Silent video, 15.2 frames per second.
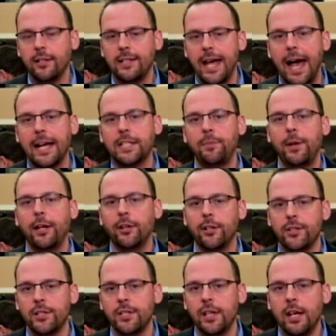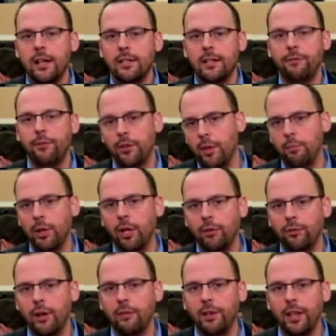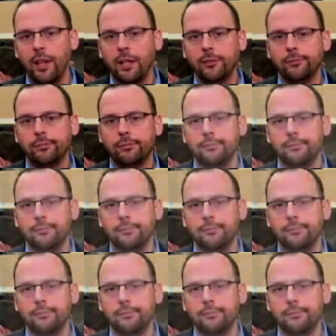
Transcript: on taxpayers to foot the bill for everything?